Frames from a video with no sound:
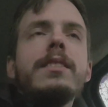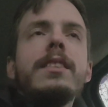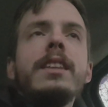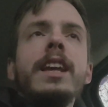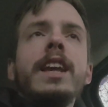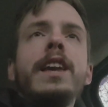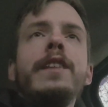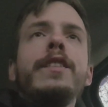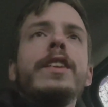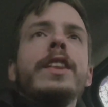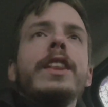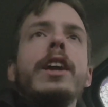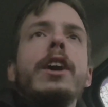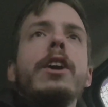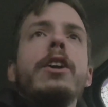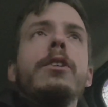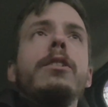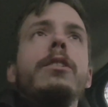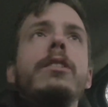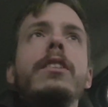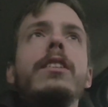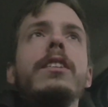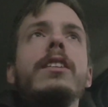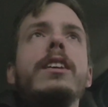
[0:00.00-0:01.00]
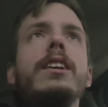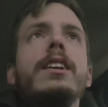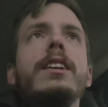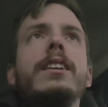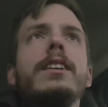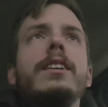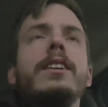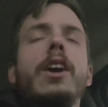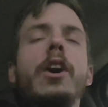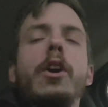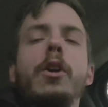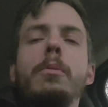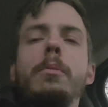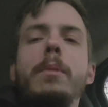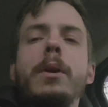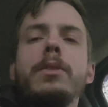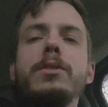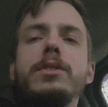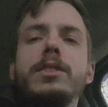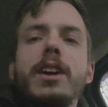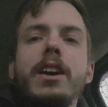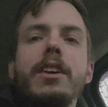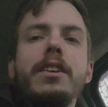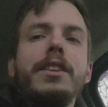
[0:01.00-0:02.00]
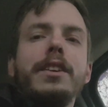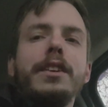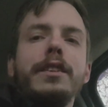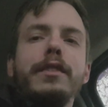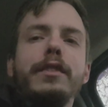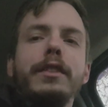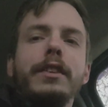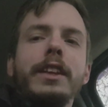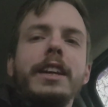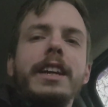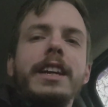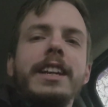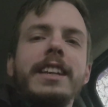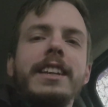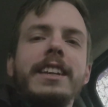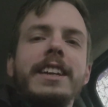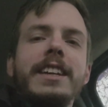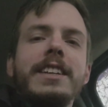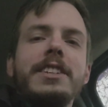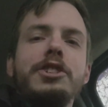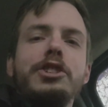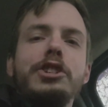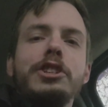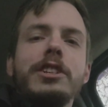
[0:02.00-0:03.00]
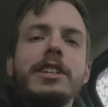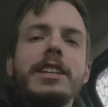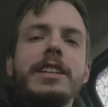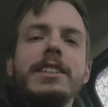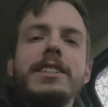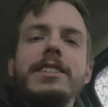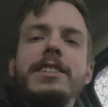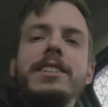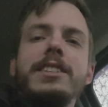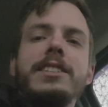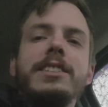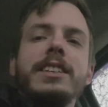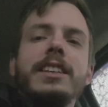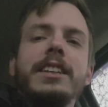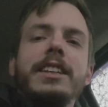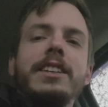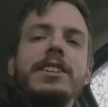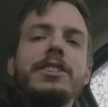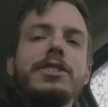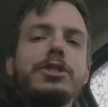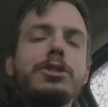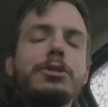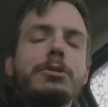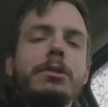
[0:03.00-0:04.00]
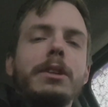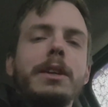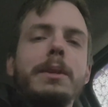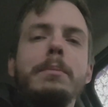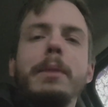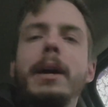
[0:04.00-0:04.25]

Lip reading: even though almost all their fleet is just consistently destroyed.